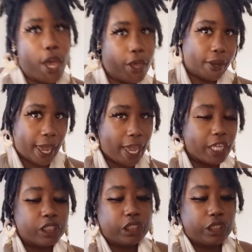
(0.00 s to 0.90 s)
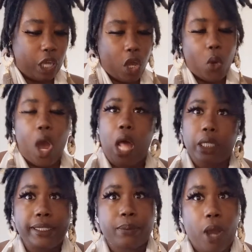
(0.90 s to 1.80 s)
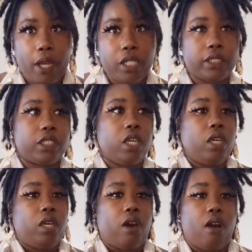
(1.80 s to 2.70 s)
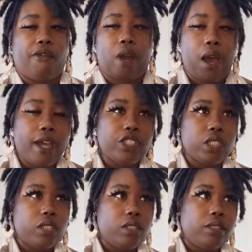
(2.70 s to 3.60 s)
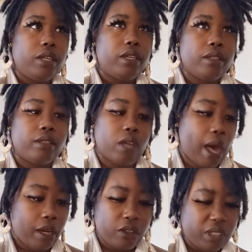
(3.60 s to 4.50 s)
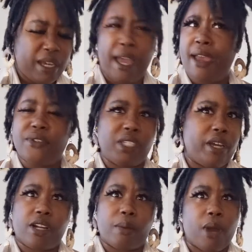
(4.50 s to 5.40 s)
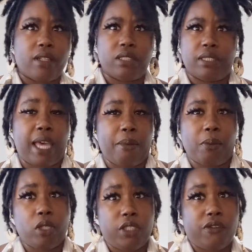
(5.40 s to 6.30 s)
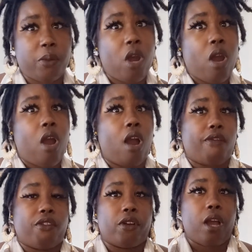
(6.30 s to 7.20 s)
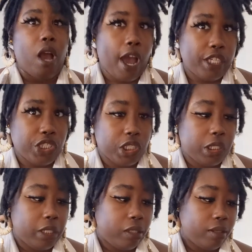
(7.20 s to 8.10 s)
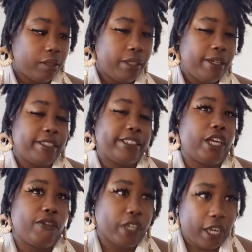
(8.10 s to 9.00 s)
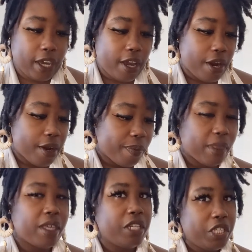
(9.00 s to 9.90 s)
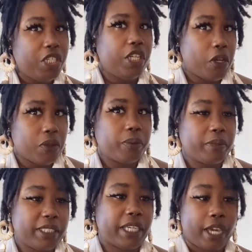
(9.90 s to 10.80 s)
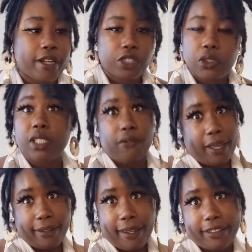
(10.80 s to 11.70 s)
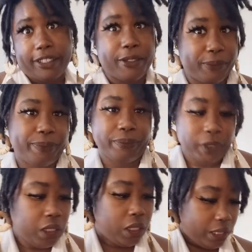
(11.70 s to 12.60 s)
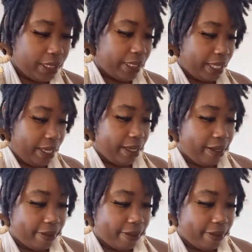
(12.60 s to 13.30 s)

okay so all these products are for hygiene I don't think I have any haircare products this time, but most of them are for hygiene, self-care, you know, skincare too, stuff like that. So, yeah.